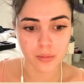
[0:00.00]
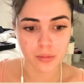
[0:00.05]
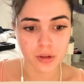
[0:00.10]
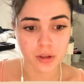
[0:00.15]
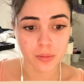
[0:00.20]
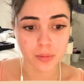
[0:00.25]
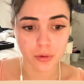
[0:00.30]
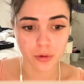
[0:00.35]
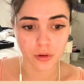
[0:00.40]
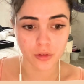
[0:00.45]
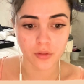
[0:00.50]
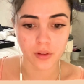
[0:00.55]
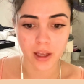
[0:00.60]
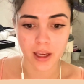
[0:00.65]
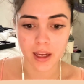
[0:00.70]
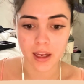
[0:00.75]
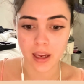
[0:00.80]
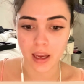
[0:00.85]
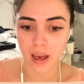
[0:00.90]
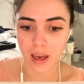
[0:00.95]
to prove
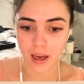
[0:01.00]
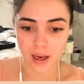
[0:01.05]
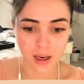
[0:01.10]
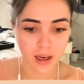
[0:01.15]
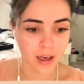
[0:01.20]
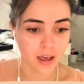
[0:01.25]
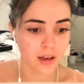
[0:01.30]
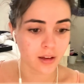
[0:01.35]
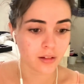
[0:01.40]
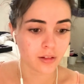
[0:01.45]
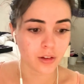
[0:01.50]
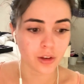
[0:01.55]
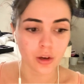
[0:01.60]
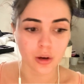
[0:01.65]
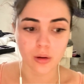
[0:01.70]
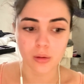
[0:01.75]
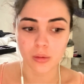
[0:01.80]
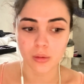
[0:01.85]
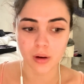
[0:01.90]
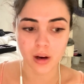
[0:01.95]
like, you
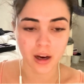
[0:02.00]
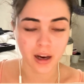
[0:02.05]
know,